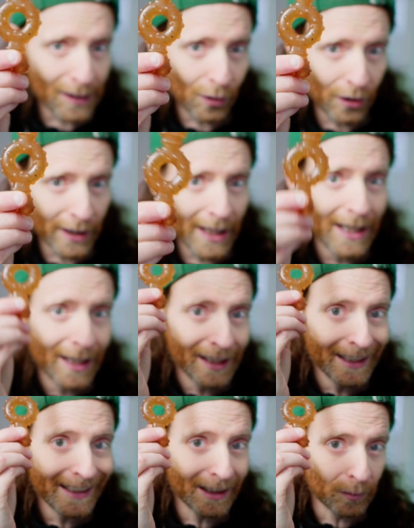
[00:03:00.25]
toy
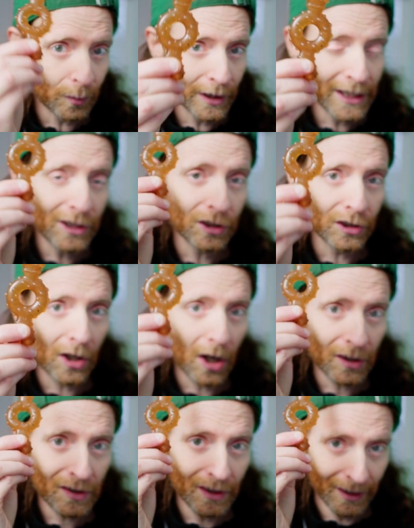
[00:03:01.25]
can break your
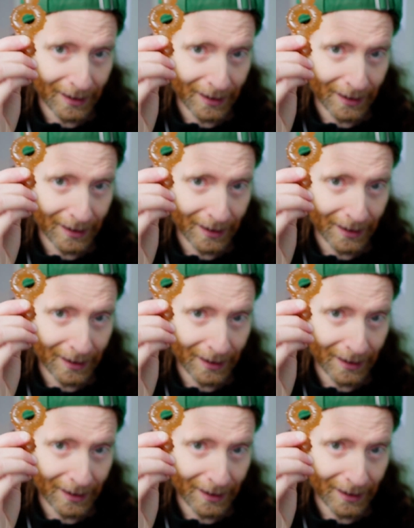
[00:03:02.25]
dog's